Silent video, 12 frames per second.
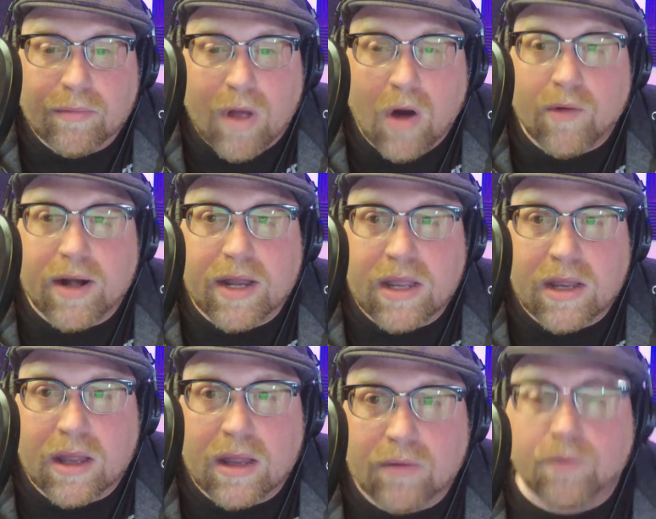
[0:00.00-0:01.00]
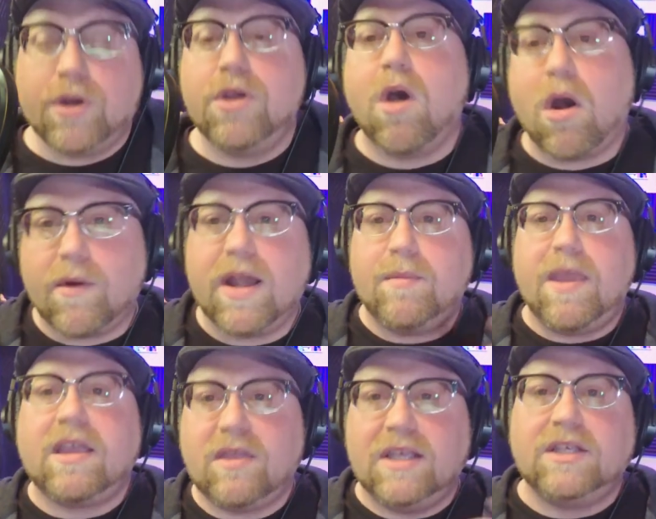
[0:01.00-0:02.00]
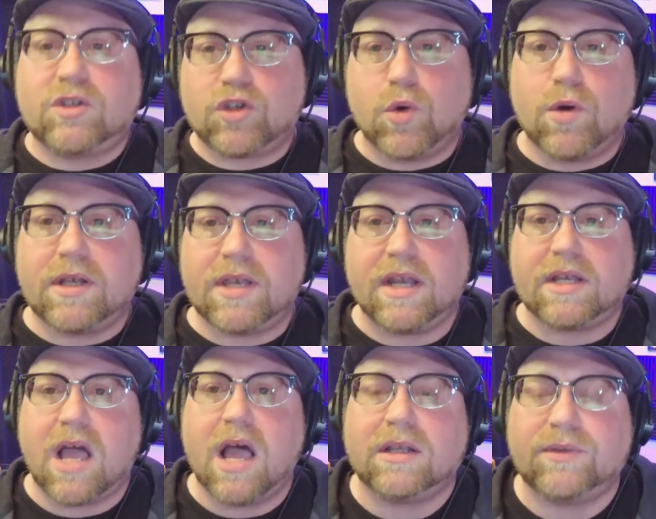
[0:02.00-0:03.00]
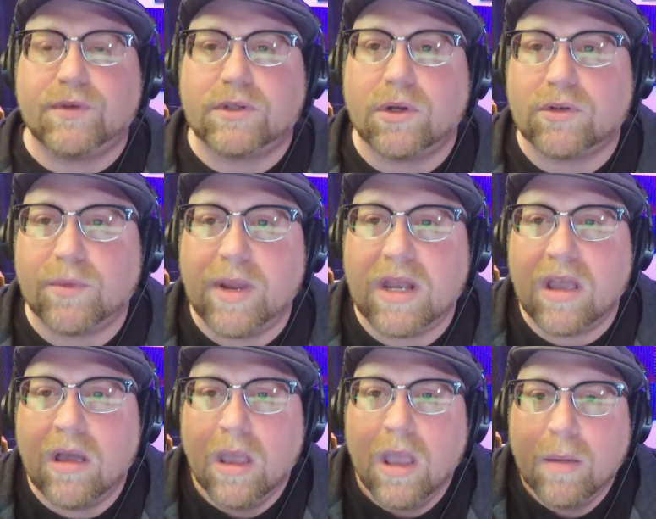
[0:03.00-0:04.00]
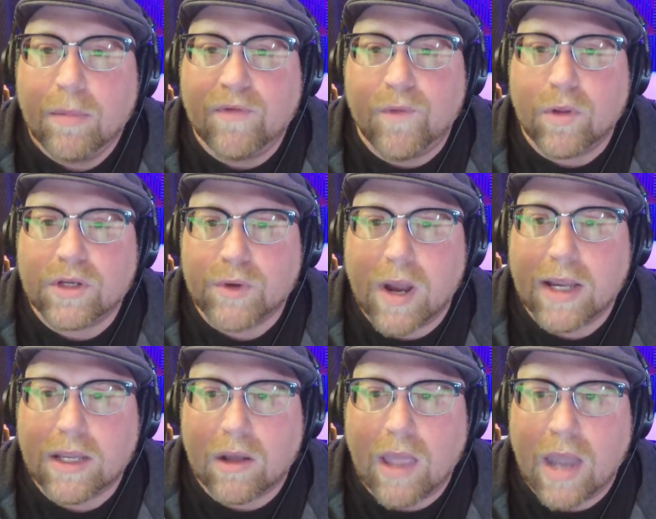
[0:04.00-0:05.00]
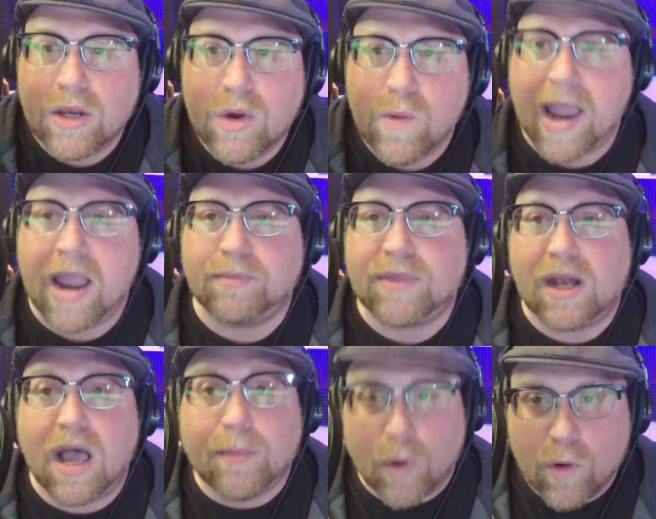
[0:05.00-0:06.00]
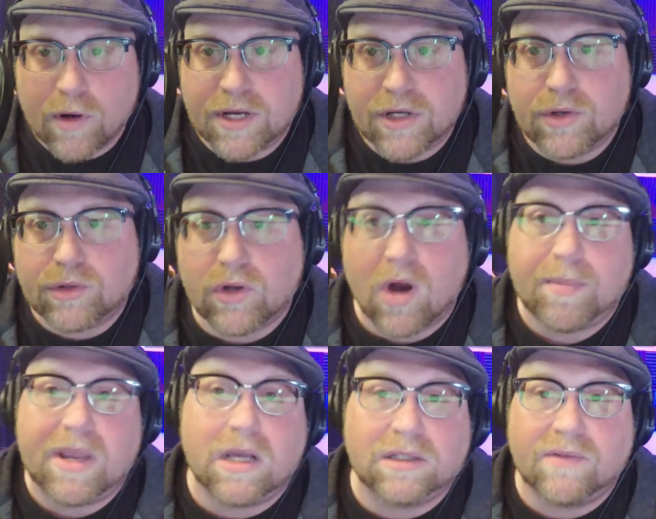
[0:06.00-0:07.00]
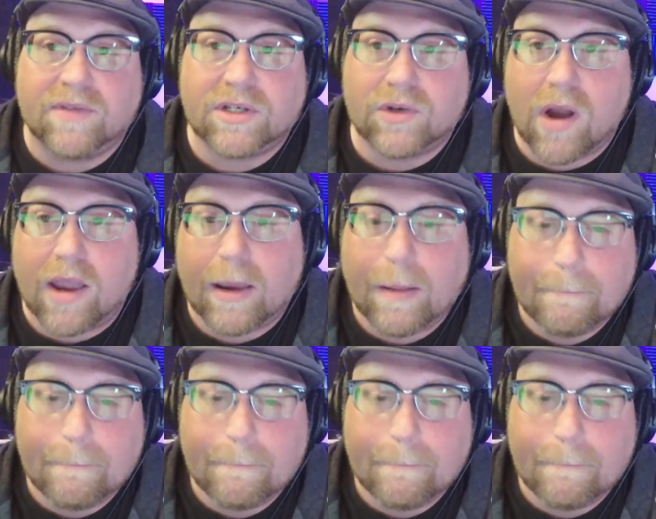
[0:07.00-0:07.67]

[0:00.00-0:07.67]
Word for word: already? Were you already making these short TikToks for social media before the strike and you oh, yeah. amped it up, or did you start because of the strike?